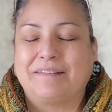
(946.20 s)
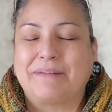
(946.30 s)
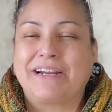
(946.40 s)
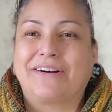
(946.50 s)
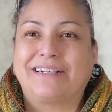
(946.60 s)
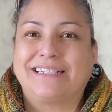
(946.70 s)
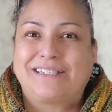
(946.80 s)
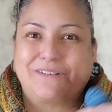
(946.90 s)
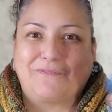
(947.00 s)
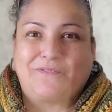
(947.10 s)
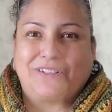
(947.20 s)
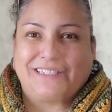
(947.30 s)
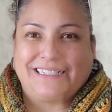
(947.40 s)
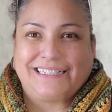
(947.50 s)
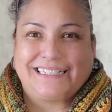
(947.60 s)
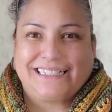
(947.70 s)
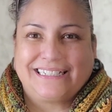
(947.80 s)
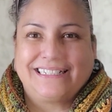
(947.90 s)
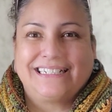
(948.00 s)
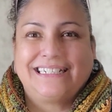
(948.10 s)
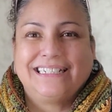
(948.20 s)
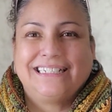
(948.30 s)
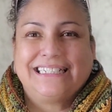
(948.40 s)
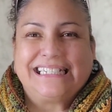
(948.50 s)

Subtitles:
My heart is so full. Oh,